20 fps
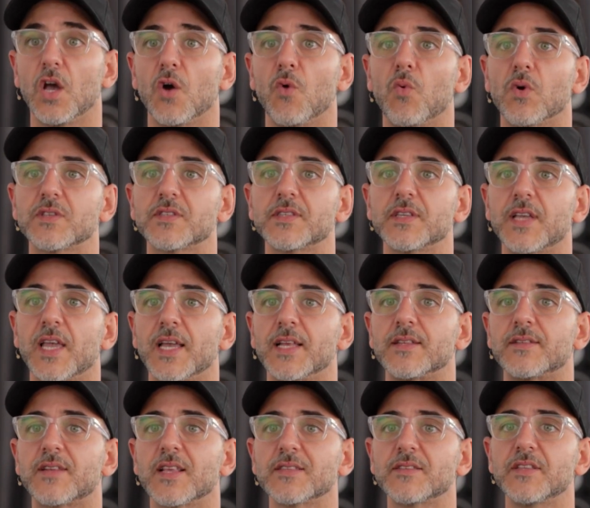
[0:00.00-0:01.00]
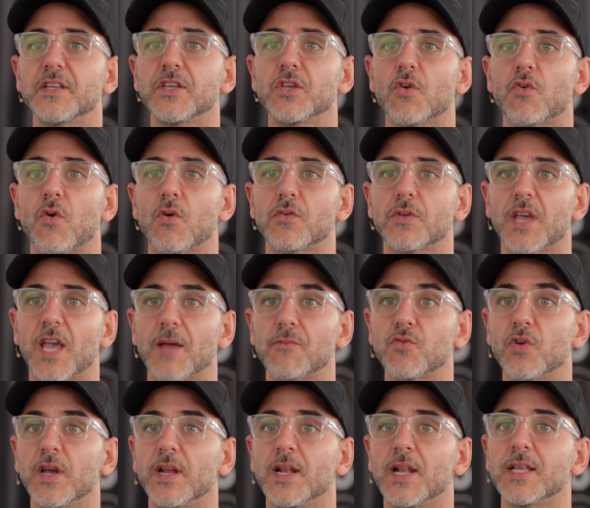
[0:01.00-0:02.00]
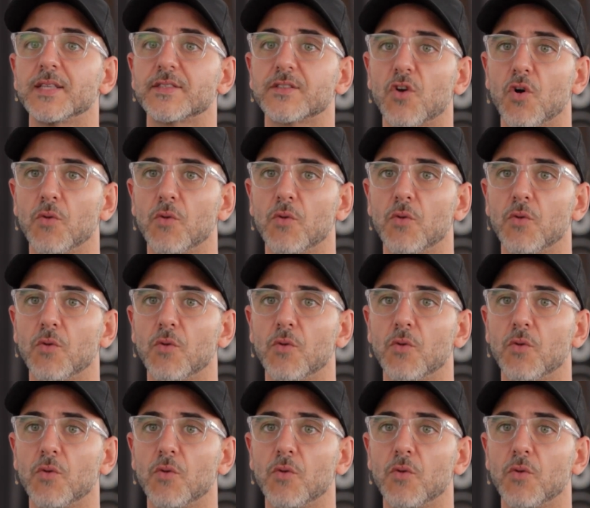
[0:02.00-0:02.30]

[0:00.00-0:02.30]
Once again, testing your own camera and lens